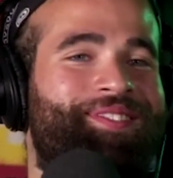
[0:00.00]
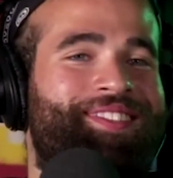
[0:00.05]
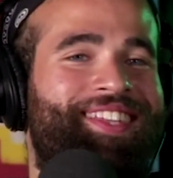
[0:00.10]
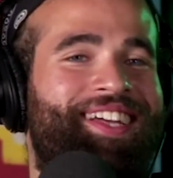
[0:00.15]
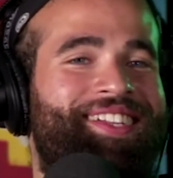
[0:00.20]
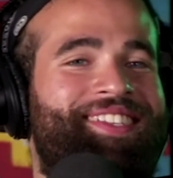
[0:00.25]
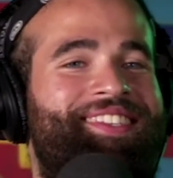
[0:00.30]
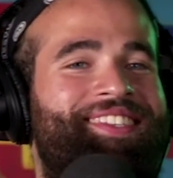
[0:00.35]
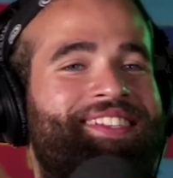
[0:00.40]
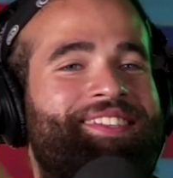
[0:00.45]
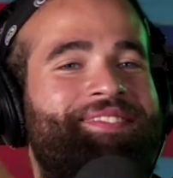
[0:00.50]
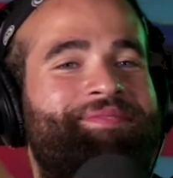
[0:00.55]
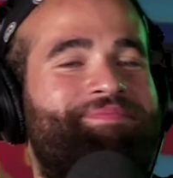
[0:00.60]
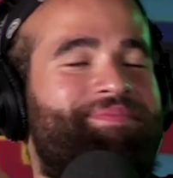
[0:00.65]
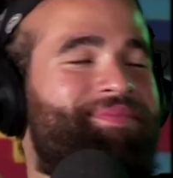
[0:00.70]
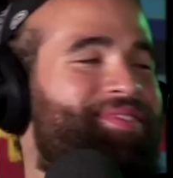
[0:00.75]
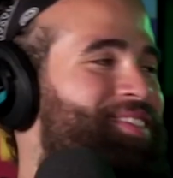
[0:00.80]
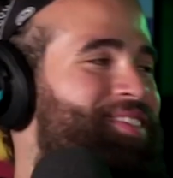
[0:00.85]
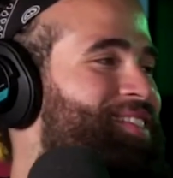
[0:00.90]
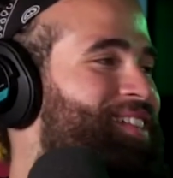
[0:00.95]
That's
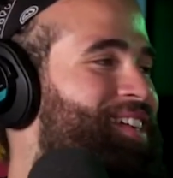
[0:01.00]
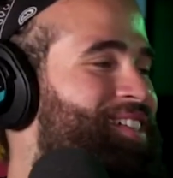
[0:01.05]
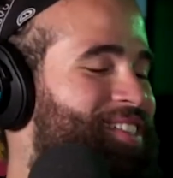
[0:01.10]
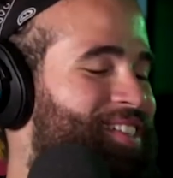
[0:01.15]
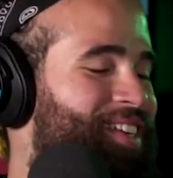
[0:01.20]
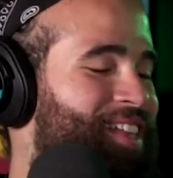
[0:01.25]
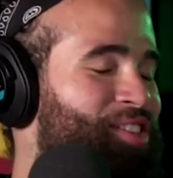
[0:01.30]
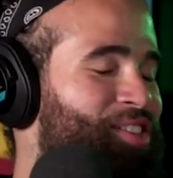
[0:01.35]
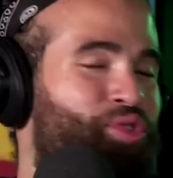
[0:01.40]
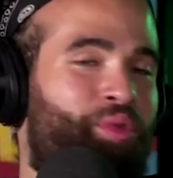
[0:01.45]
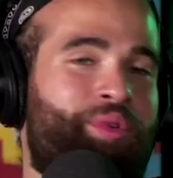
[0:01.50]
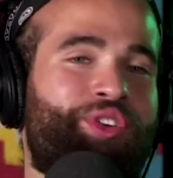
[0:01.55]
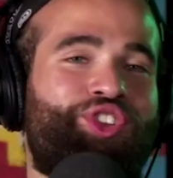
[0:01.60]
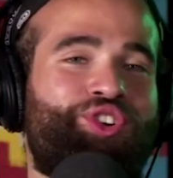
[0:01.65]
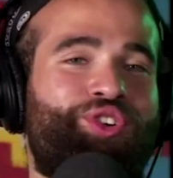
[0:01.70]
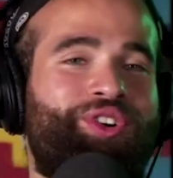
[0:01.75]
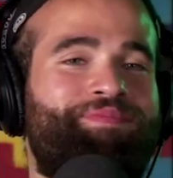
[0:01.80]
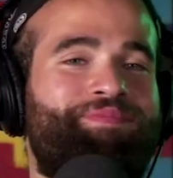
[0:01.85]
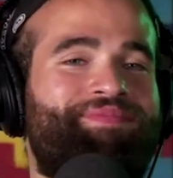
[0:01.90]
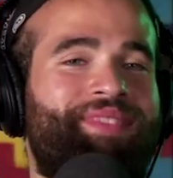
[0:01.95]
it. That's what we
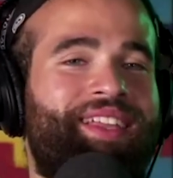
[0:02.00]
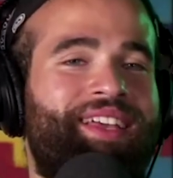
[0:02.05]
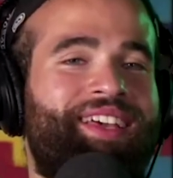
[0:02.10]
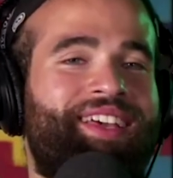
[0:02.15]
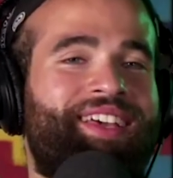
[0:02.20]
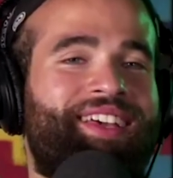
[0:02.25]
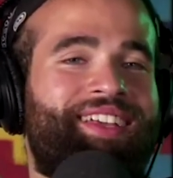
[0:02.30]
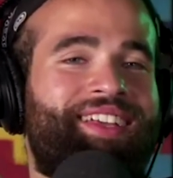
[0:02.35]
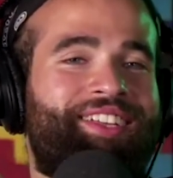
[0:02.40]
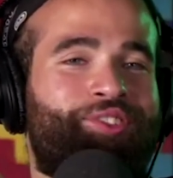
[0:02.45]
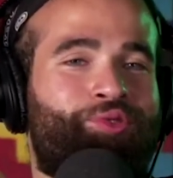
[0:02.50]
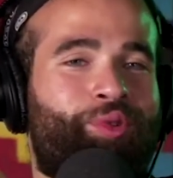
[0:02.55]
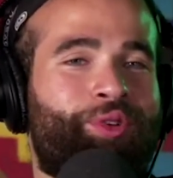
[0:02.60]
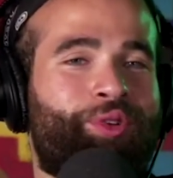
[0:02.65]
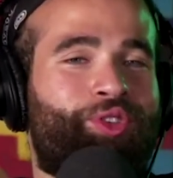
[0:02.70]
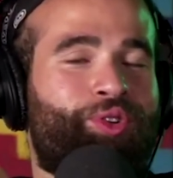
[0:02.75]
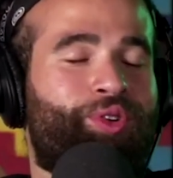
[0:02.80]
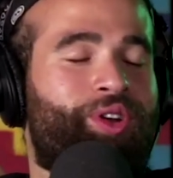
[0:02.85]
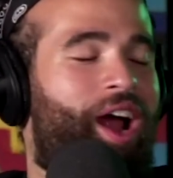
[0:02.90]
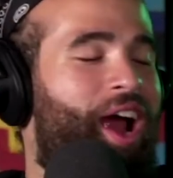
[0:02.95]
doing. That's what we
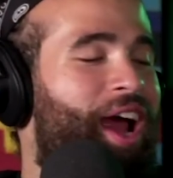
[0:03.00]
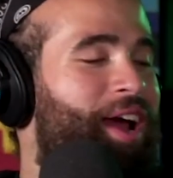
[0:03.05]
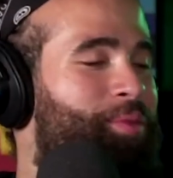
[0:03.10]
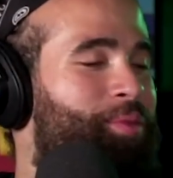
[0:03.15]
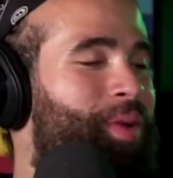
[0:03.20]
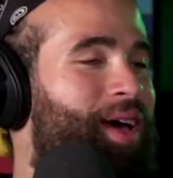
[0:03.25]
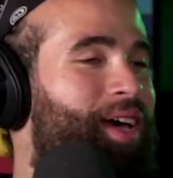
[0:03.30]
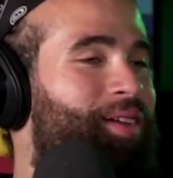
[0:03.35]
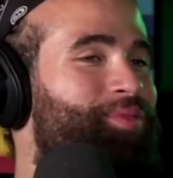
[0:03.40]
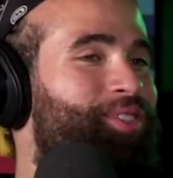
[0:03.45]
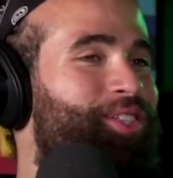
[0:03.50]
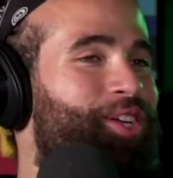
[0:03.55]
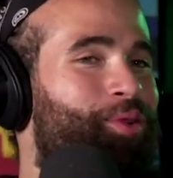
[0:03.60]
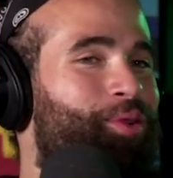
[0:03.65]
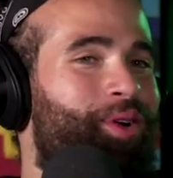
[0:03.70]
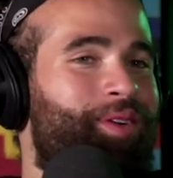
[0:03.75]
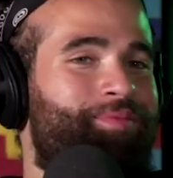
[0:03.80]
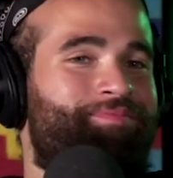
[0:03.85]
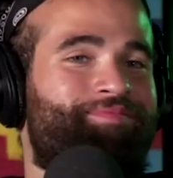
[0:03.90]
doing. All right, bet. You know what?